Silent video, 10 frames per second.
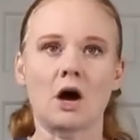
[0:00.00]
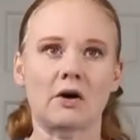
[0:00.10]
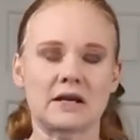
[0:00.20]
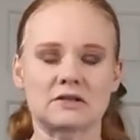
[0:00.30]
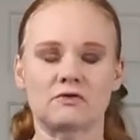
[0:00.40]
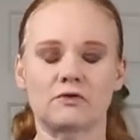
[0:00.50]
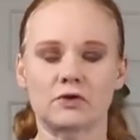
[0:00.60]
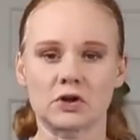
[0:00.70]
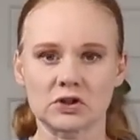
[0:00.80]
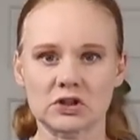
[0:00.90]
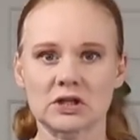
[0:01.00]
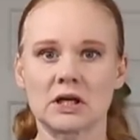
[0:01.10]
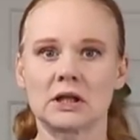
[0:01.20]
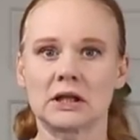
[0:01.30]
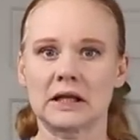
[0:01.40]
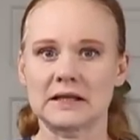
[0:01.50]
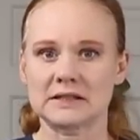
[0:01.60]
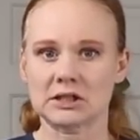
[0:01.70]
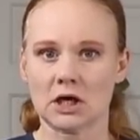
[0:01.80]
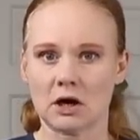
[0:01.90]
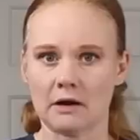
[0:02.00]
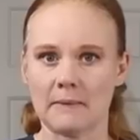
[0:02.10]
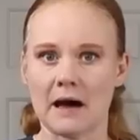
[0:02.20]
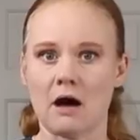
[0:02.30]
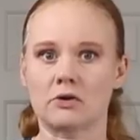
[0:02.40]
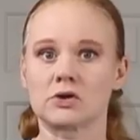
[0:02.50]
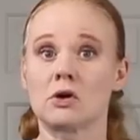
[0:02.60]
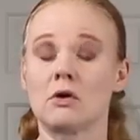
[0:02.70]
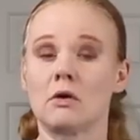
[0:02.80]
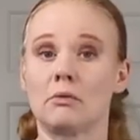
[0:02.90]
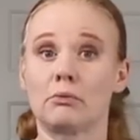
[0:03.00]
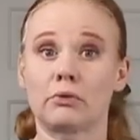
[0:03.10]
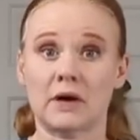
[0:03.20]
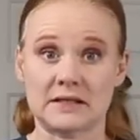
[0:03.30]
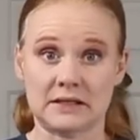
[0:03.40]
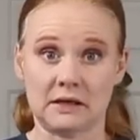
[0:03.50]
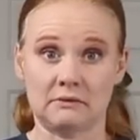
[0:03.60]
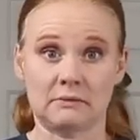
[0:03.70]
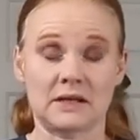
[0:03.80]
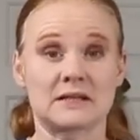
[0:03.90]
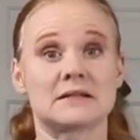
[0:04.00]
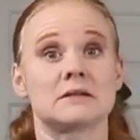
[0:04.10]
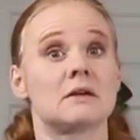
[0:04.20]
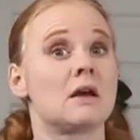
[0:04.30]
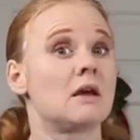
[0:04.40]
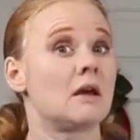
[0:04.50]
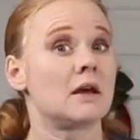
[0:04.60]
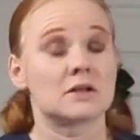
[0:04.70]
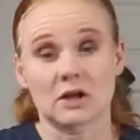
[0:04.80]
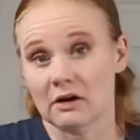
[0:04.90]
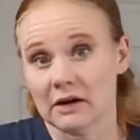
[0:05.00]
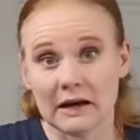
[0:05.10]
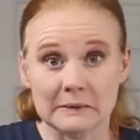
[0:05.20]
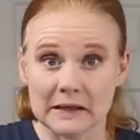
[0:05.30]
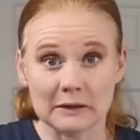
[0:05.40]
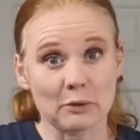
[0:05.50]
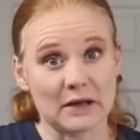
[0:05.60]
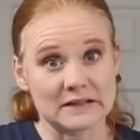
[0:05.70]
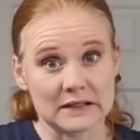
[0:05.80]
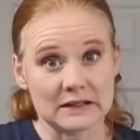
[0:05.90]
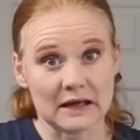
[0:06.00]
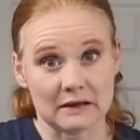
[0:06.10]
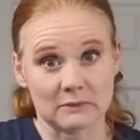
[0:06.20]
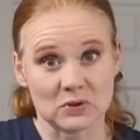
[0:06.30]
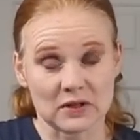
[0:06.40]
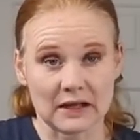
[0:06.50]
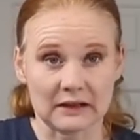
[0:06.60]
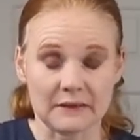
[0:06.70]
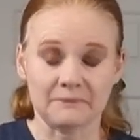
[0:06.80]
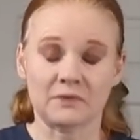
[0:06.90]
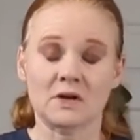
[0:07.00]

Okay, so first let's talk about pricing, because it's all gonna come down to pricing in the end, most likely.